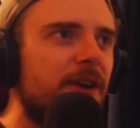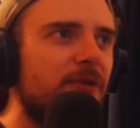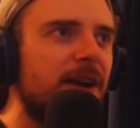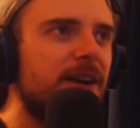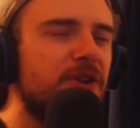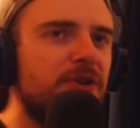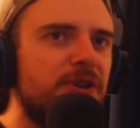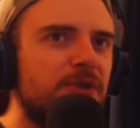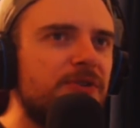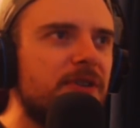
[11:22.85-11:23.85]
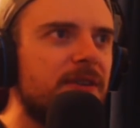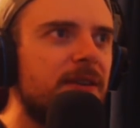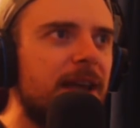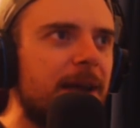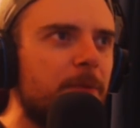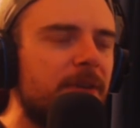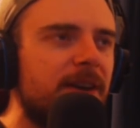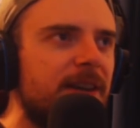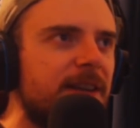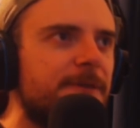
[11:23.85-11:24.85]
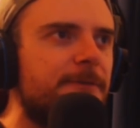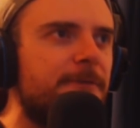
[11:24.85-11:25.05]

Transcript: create a new username with any of these